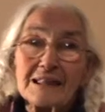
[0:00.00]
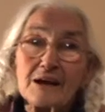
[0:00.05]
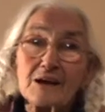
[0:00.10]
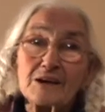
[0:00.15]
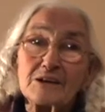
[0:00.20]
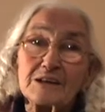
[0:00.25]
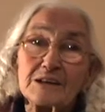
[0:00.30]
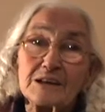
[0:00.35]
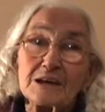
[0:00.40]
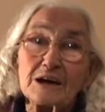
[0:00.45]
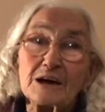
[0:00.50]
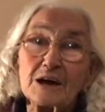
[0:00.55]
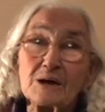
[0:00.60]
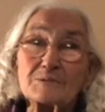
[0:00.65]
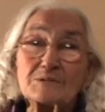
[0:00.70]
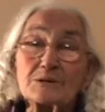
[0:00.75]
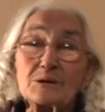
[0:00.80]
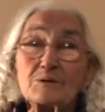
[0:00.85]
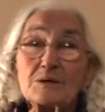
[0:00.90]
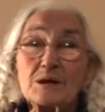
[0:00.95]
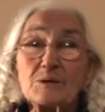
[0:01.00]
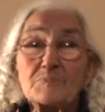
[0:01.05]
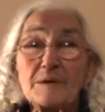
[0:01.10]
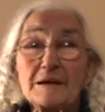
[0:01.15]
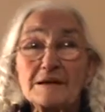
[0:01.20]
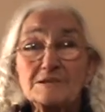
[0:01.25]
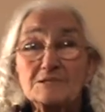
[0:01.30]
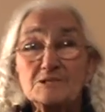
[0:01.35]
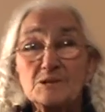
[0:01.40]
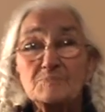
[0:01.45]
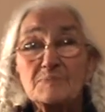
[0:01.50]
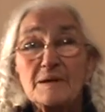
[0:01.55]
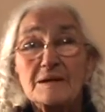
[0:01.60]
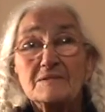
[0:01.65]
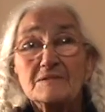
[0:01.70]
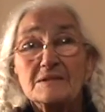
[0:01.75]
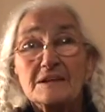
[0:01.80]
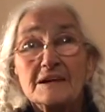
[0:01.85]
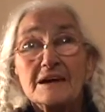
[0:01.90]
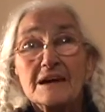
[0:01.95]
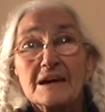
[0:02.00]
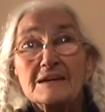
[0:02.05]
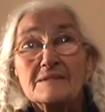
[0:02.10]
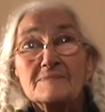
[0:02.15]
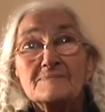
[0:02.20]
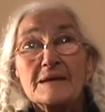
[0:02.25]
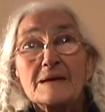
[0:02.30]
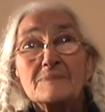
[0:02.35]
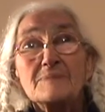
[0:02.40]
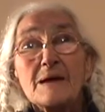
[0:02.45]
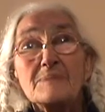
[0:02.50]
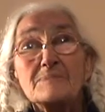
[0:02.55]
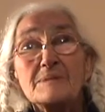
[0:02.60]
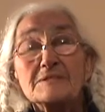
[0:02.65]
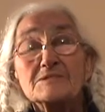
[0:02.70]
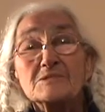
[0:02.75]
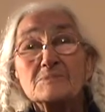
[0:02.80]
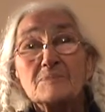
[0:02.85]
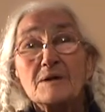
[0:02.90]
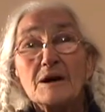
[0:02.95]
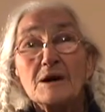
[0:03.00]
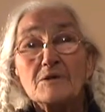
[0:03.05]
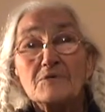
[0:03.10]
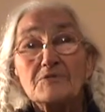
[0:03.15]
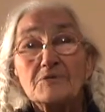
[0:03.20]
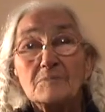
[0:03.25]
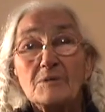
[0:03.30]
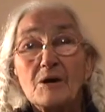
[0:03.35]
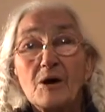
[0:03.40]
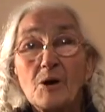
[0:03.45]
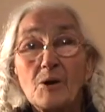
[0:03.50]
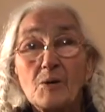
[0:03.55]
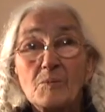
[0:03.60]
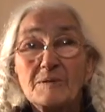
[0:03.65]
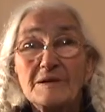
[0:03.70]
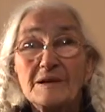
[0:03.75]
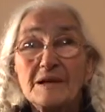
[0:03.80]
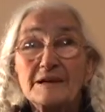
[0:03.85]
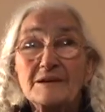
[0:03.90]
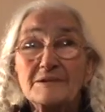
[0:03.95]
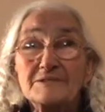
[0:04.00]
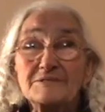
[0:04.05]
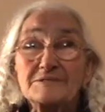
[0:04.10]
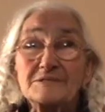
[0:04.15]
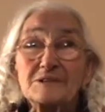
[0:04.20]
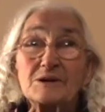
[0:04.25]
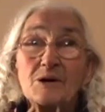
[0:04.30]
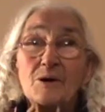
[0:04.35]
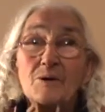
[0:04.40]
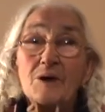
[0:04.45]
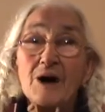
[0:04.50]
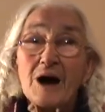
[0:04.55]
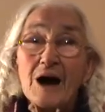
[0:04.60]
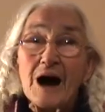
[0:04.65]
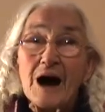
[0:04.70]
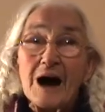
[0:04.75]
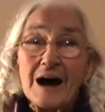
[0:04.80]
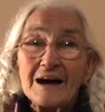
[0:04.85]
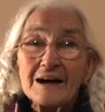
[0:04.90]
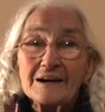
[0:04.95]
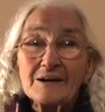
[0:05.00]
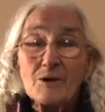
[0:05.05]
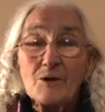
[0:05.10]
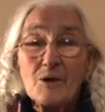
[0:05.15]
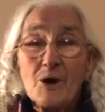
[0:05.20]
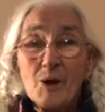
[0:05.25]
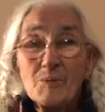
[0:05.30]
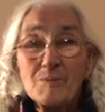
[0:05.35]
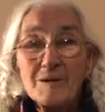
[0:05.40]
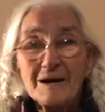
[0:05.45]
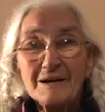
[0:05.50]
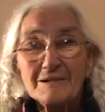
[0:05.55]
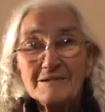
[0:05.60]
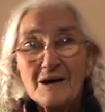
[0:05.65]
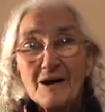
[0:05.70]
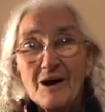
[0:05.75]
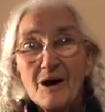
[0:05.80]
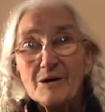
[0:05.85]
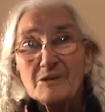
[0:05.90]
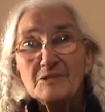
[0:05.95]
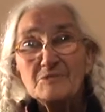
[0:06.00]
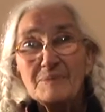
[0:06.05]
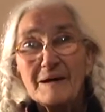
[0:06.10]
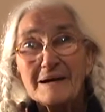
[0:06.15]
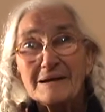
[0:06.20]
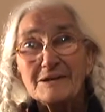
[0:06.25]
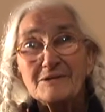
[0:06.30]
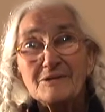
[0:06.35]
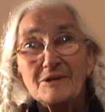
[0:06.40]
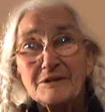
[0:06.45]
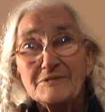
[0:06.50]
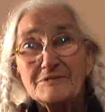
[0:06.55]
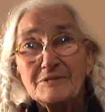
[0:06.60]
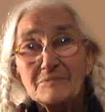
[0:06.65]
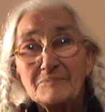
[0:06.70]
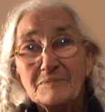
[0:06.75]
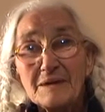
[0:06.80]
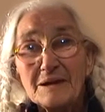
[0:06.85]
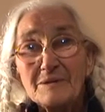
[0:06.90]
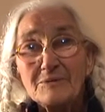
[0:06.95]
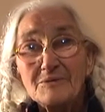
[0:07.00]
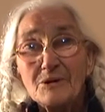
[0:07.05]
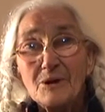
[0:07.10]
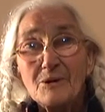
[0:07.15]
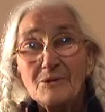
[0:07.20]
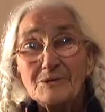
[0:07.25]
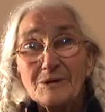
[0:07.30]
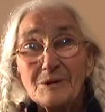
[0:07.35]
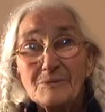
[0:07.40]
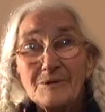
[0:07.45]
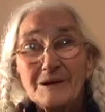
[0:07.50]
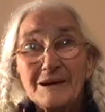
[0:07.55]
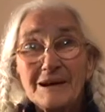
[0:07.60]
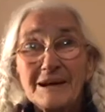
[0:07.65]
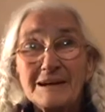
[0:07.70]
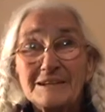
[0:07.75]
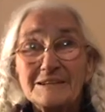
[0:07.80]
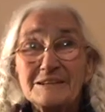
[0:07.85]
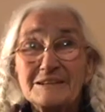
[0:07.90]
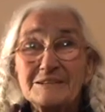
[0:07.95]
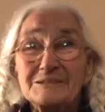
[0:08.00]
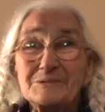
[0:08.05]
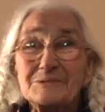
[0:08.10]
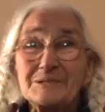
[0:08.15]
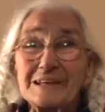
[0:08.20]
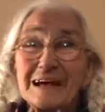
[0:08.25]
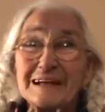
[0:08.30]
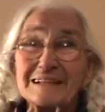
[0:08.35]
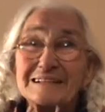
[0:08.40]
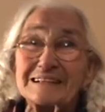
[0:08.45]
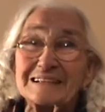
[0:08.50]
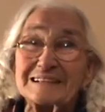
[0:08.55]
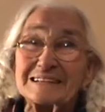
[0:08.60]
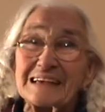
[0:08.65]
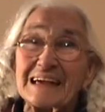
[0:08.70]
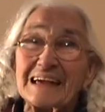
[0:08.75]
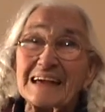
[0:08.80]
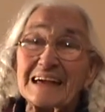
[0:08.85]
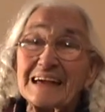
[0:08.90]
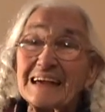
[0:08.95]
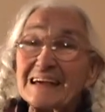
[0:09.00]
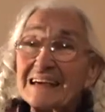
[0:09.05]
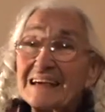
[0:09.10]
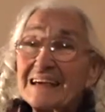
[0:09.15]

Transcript: Luckily, I was only based about a mile from home, and I used to go home on horseback across the main road. I wouldn't like to do that today.